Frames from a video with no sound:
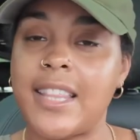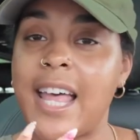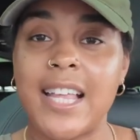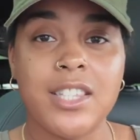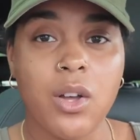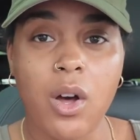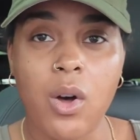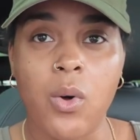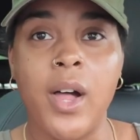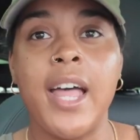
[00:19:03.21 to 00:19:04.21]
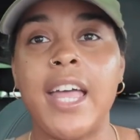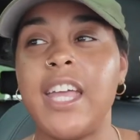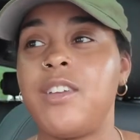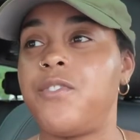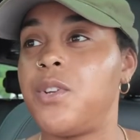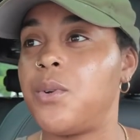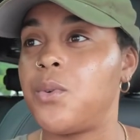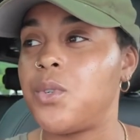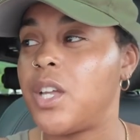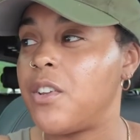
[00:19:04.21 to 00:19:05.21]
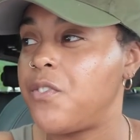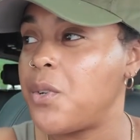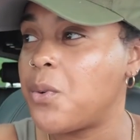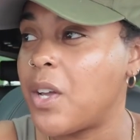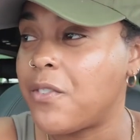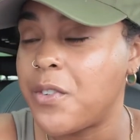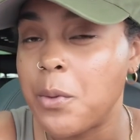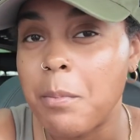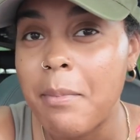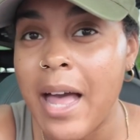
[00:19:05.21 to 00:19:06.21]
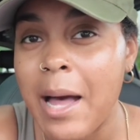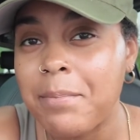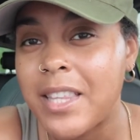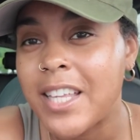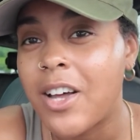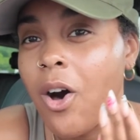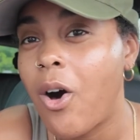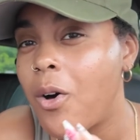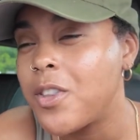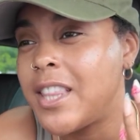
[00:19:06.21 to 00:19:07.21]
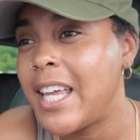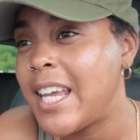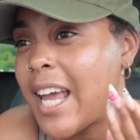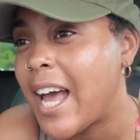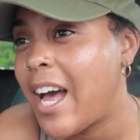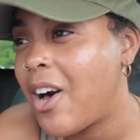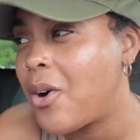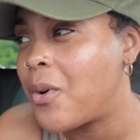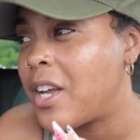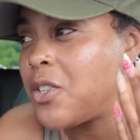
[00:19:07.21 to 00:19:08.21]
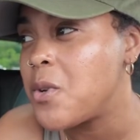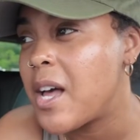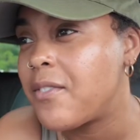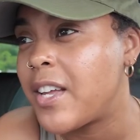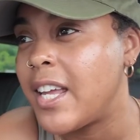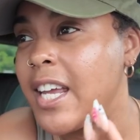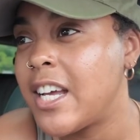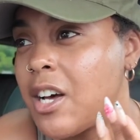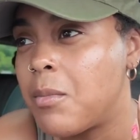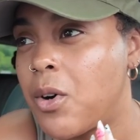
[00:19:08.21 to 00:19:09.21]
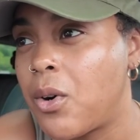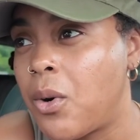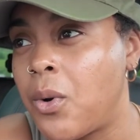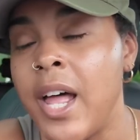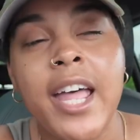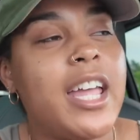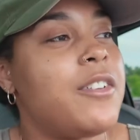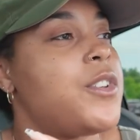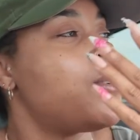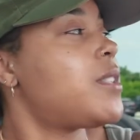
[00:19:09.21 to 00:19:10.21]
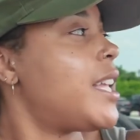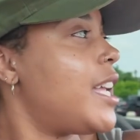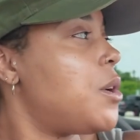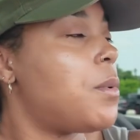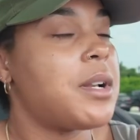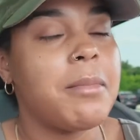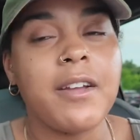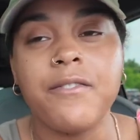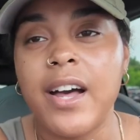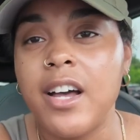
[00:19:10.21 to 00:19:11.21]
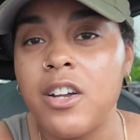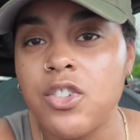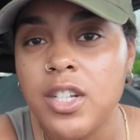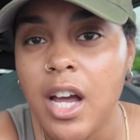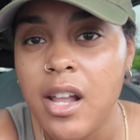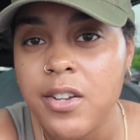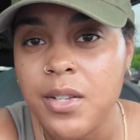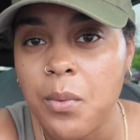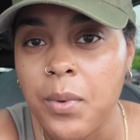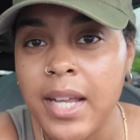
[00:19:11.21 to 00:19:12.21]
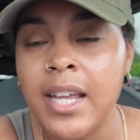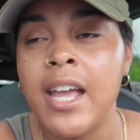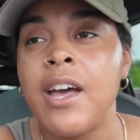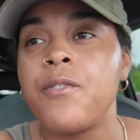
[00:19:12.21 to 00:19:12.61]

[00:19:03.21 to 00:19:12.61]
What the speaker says: That's the goal. If you map the whole thing out and you have an income goal, if you say you want to make $500 a week,